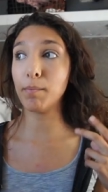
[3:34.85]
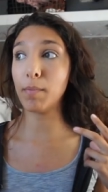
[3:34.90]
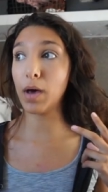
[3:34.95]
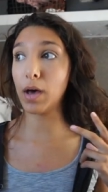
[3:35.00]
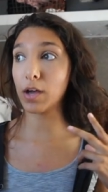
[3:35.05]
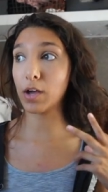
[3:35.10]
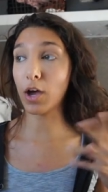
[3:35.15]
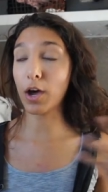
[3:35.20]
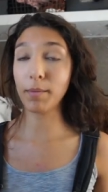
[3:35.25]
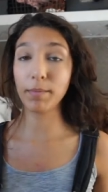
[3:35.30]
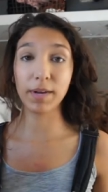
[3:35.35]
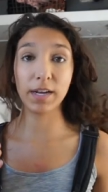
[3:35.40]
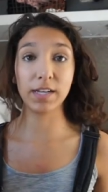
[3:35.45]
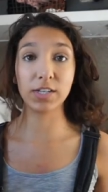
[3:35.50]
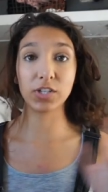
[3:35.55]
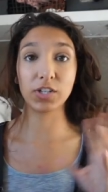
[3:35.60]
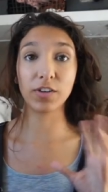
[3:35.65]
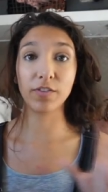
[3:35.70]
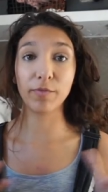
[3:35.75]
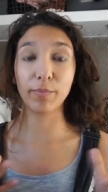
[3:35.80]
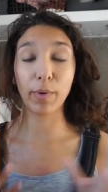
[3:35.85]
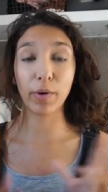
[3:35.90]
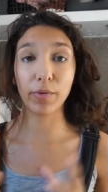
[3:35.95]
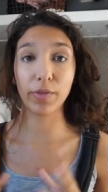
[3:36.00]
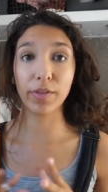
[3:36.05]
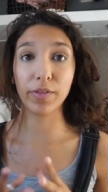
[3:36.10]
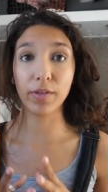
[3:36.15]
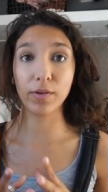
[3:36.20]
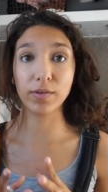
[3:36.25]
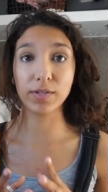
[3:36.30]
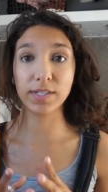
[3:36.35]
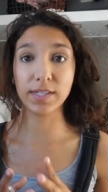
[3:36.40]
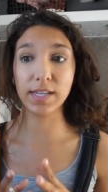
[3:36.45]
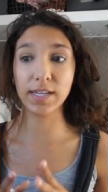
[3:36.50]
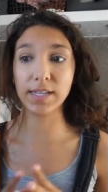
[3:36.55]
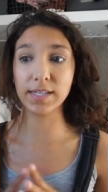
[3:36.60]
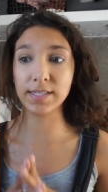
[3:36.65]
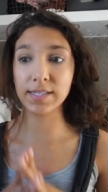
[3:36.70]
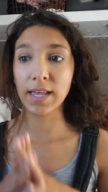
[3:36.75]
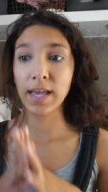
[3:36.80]
a combination of both of those
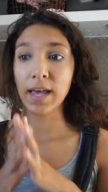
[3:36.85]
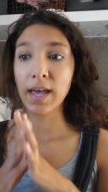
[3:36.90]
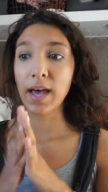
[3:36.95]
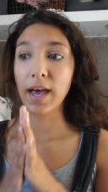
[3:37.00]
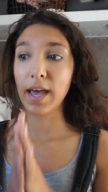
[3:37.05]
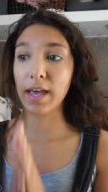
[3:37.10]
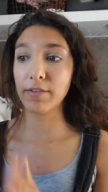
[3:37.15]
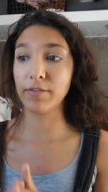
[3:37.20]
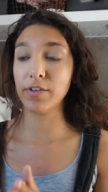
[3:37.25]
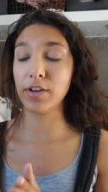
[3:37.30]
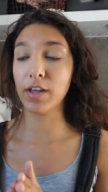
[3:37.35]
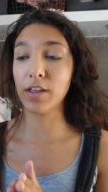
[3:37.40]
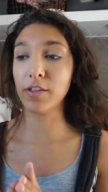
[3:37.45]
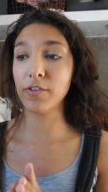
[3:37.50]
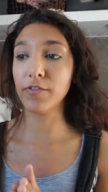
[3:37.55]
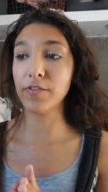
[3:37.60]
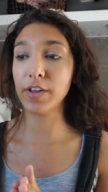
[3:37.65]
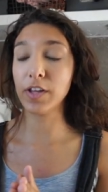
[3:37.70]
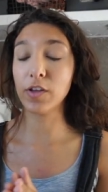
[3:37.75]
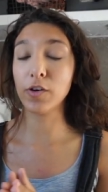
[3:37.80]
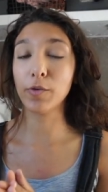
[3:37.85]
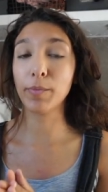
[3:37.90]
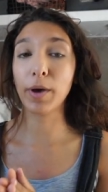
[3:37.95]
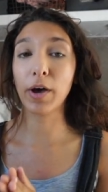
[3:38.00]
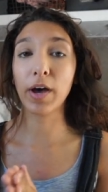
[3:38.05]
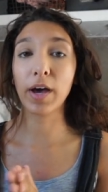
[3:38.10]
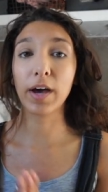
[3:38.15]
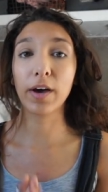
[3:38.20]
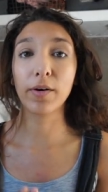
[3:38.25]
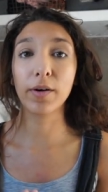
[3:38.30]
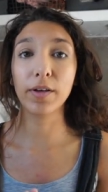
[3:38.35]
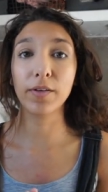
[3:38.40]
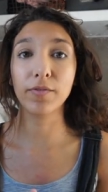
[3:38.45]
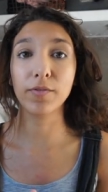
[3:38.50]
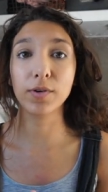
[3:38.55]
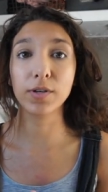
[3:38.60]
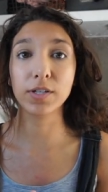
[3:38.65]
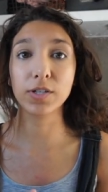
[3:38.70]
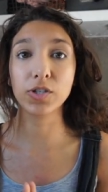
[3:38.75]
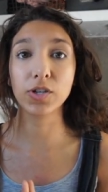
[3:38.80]
things. I have another video about how I
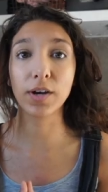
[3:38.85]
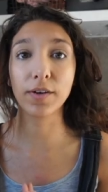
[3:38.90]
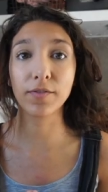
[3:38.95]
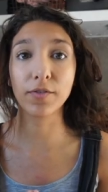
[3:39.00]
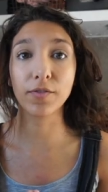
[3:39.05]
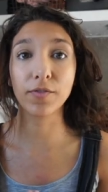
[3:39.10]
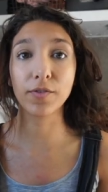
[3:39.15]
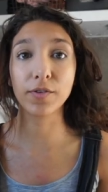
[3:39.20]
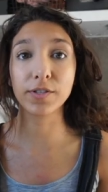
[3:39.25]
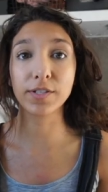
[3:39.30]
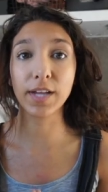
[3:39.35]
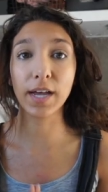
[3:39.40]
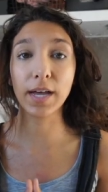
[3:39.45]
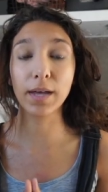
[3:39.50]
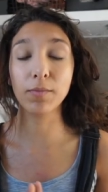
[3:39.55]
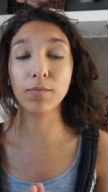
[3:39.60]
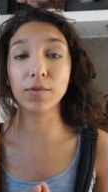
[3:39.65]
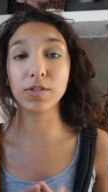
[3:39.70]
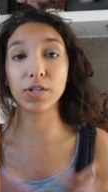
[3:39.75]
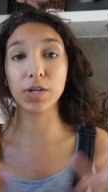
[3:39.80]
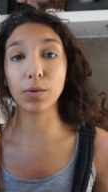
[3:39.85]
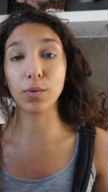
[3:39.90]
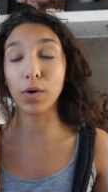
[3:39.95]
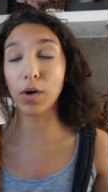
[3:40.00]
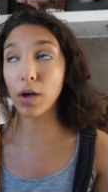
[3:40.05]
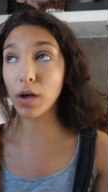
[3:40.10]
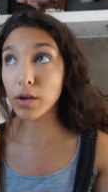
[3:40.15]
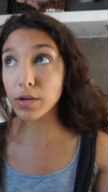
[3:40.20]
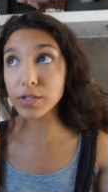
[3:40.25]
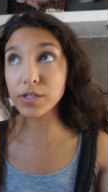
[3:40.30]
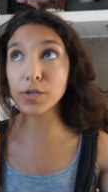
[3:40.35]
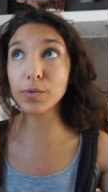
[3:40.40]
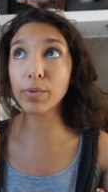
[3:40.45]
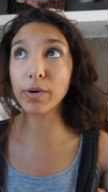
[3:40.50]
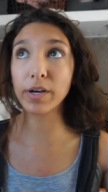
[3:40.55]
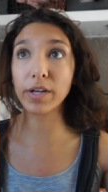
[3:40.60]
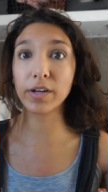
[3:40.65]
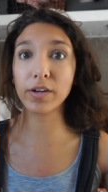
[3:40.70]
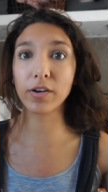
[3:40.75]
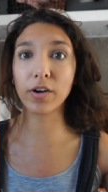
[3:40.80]
afford to travel full-time, which I will also
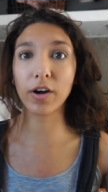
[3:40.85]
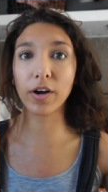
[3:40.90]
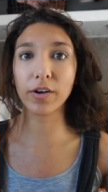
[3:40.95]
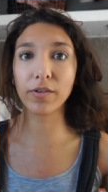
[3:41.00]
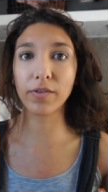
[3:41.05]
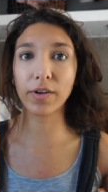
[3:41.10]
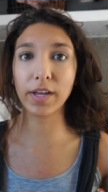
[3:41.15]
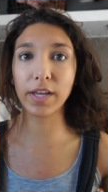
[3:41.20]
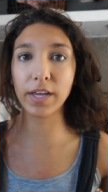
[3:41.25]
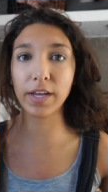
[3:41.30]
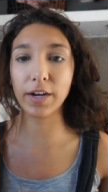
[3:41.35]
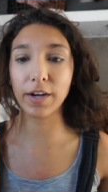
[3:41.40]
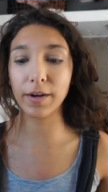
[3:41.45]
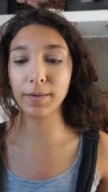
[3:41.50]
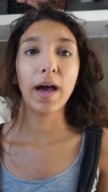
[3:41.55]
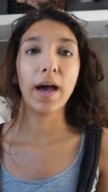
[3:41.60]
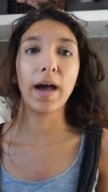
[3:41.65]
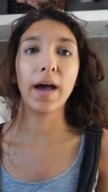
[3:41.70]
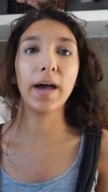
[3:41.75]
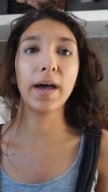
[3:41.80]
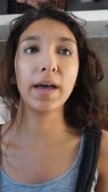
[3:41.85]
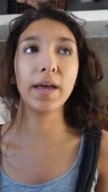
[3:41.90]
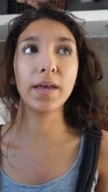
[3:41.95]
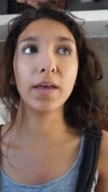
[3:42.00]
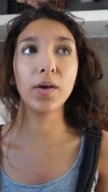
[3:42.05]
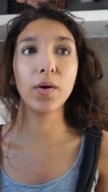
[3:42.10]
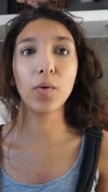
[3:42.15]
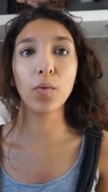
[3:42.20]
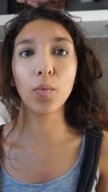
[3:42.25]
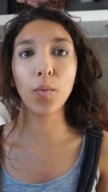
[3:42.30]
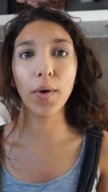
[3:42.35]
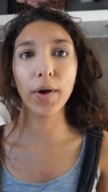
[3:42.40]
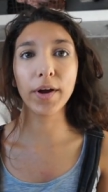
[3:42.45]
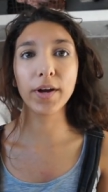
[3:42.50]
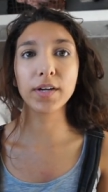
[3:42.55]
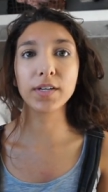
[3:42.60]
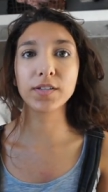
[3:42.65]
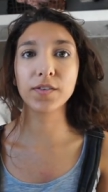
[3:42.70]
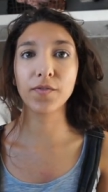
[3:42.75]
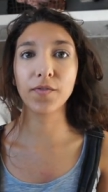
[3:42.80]
put in a card right here. I
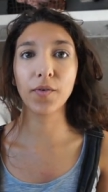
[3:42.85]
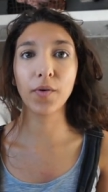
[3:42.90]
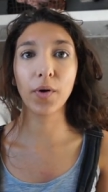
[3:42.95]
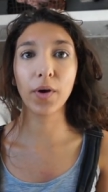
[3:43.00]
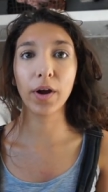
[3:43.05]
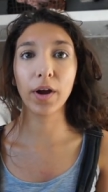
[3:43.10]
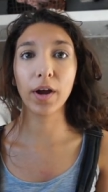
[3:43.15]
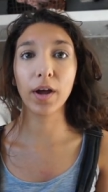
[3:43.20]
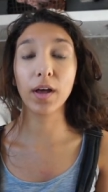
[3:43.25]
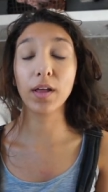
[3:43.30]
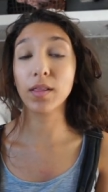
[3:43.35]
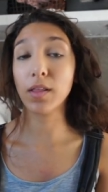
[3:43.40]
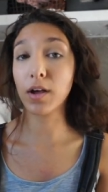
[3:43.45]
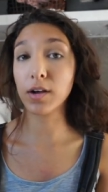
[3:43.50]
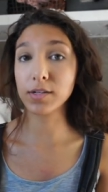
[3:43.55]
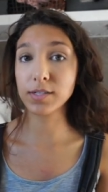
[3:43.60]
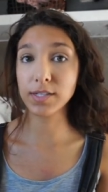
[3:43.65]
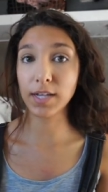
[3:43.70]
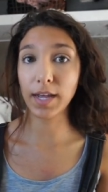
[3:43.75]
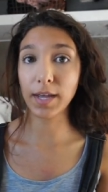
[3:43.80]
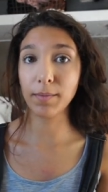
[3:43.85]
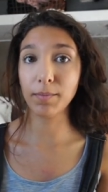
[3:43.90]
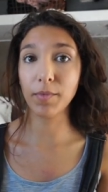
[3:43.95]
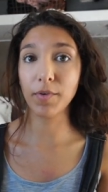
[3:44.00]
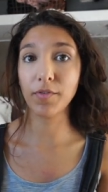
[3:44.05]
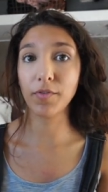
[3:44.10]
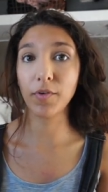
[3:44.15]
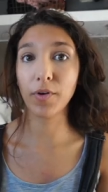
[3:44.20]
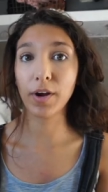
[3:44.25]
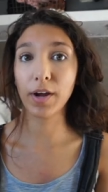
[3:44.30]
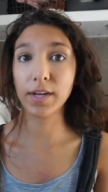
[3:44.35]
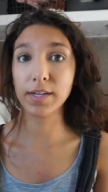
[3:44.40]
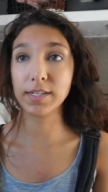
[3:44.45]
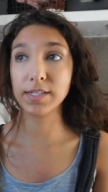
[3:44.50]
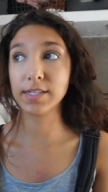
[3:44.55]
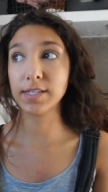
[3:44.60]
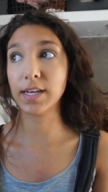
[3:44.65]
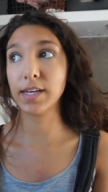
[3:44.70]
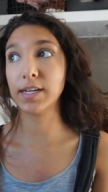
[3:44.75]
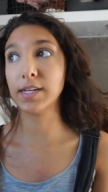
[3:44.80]
worked for a long time before I
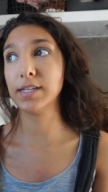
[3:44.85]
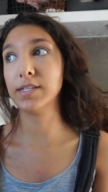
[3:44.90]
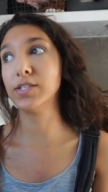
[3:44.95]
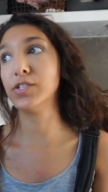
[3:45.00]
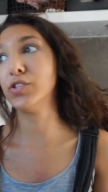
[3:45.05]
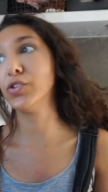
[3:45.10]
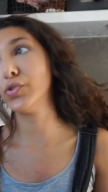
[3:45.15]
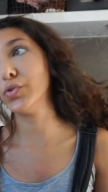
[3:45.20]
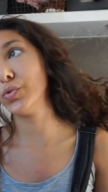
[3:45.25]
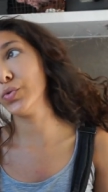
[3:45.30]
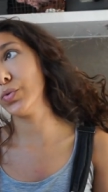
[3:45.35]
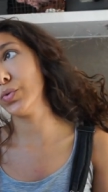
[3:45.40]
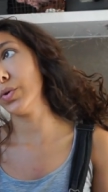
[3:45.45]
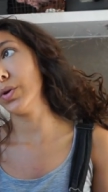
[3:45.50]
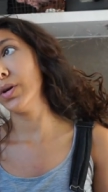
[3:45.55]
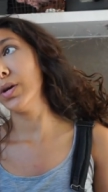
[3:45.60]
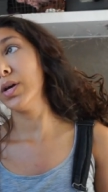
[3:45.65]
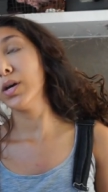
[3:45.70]
decided to